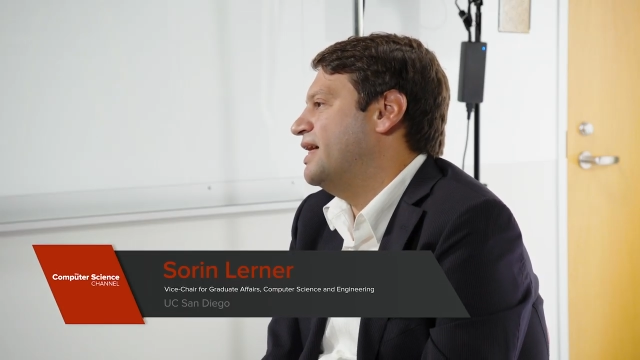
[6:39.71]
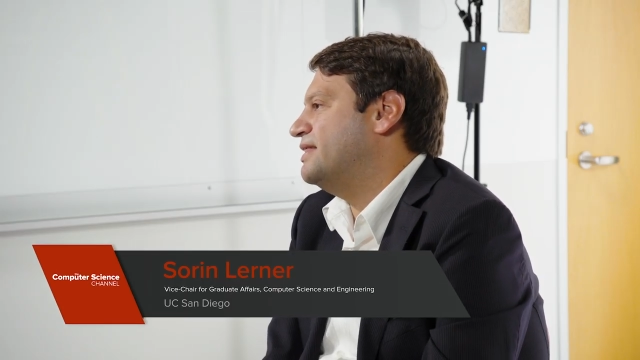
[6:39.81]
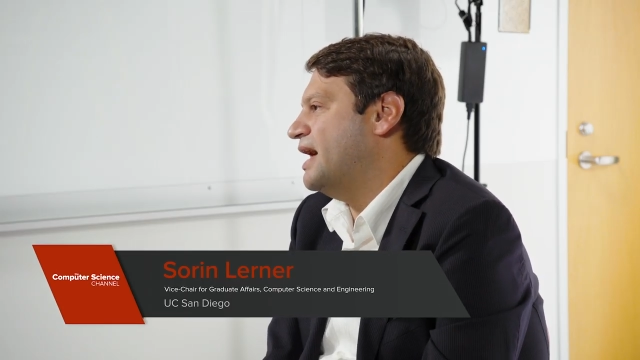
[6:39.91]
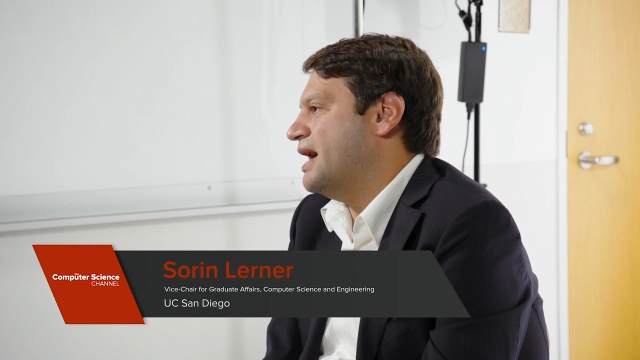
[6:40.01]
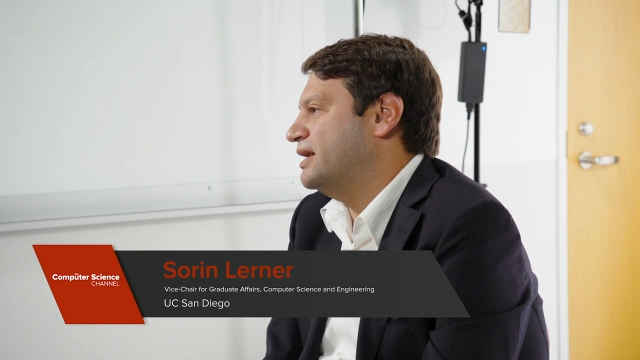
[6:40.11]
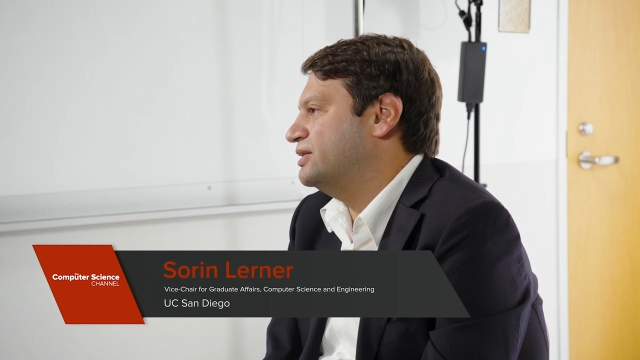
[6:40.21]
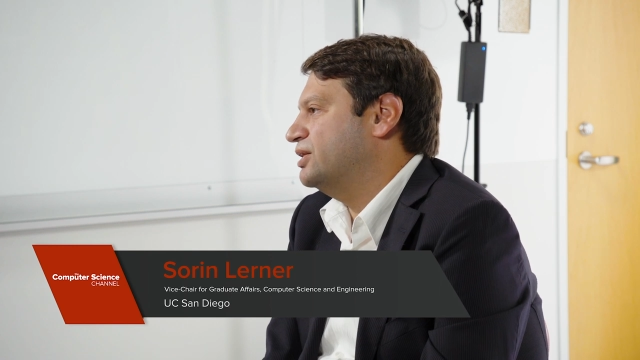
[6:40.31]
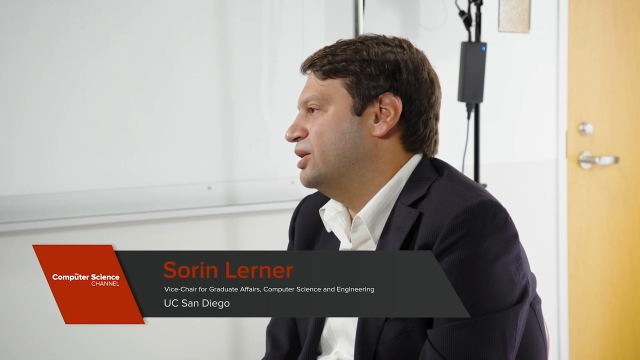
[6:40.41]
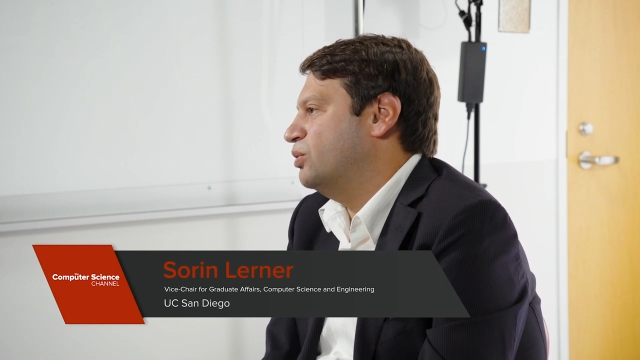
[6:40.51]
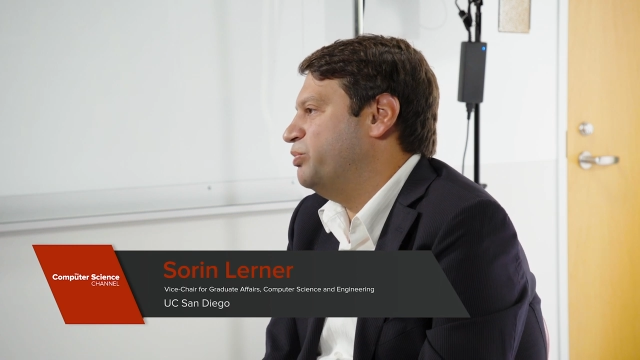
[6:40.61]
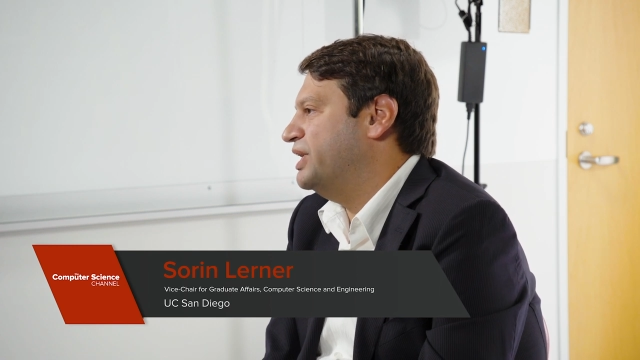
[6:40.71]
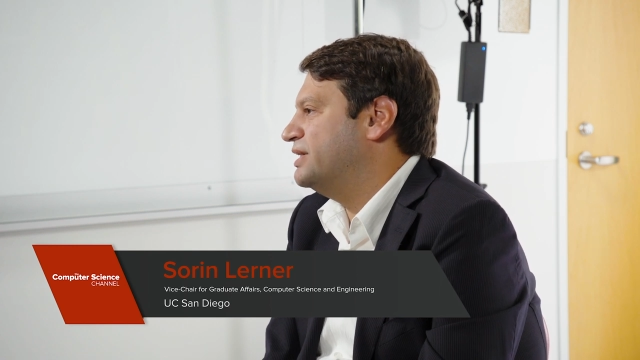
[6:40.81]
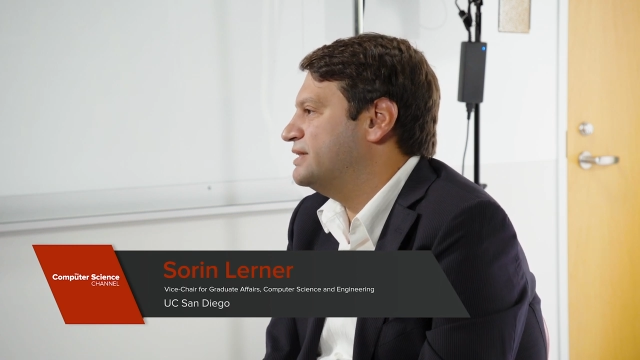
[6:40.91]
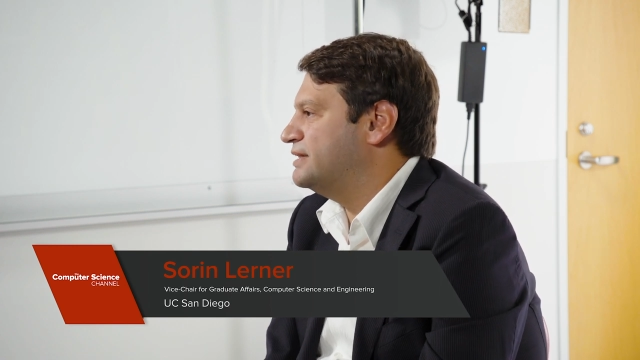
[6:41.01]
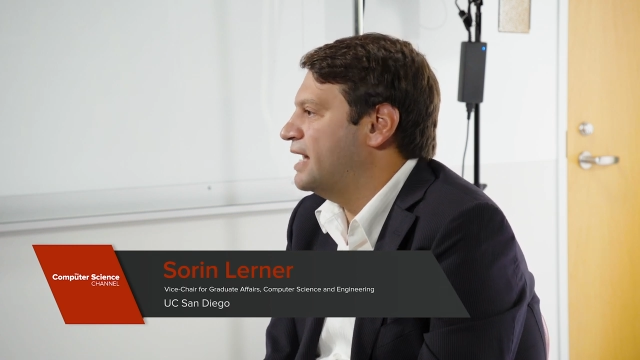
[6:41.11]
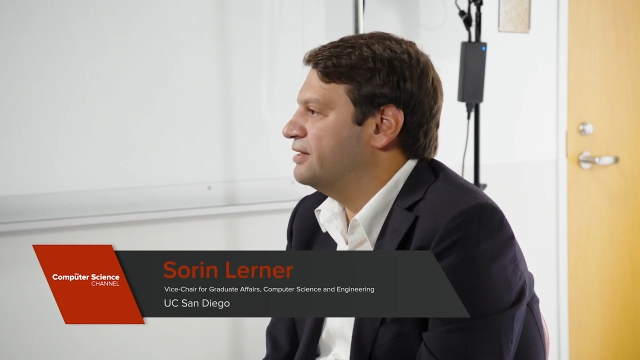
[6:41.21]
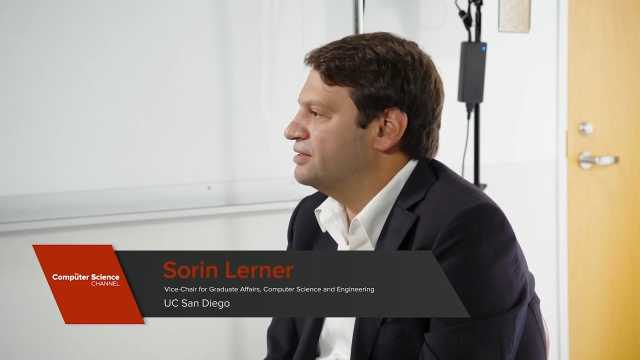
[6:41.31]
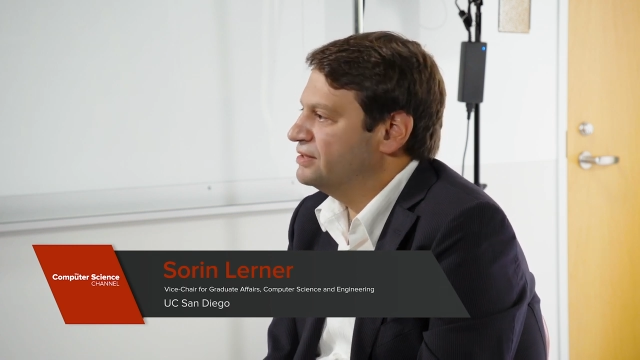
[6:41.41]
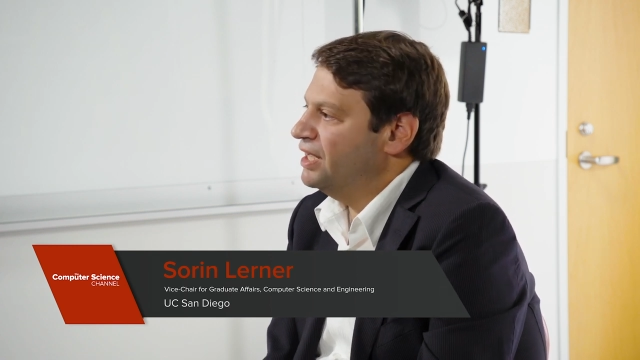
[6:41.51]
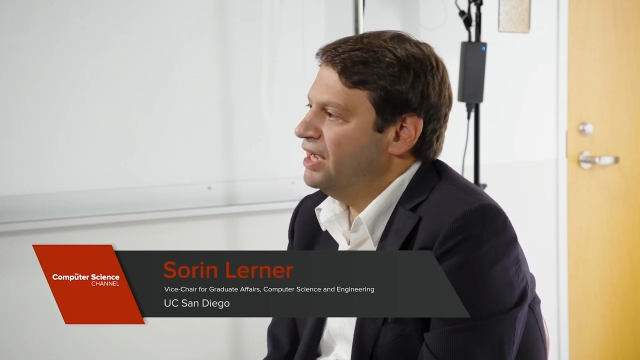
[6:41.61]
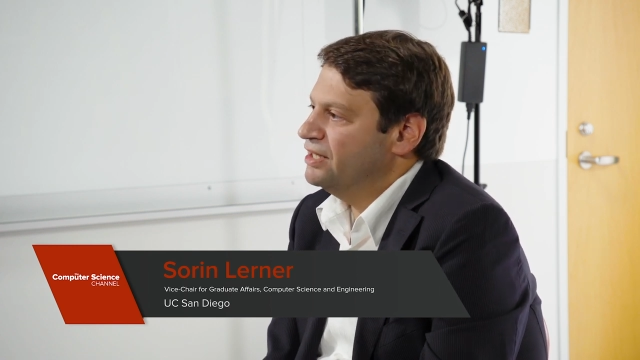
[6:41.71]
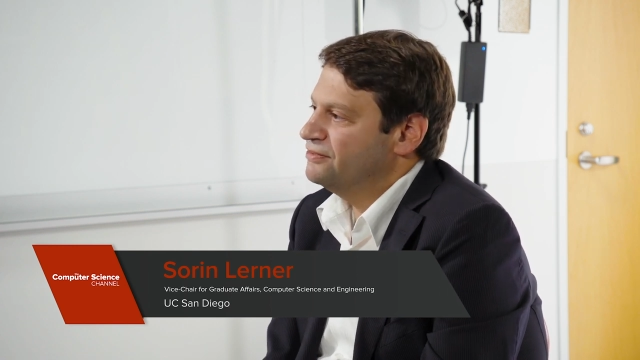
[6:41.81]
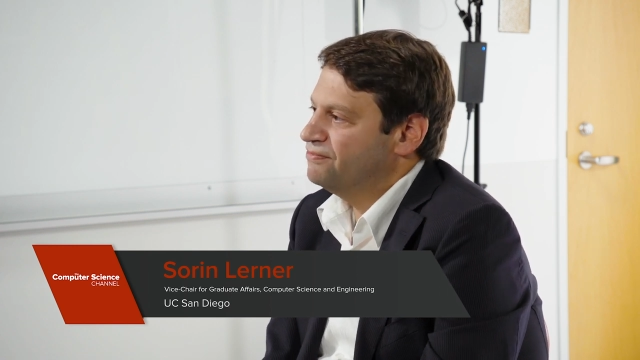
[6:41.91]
that we can set the stage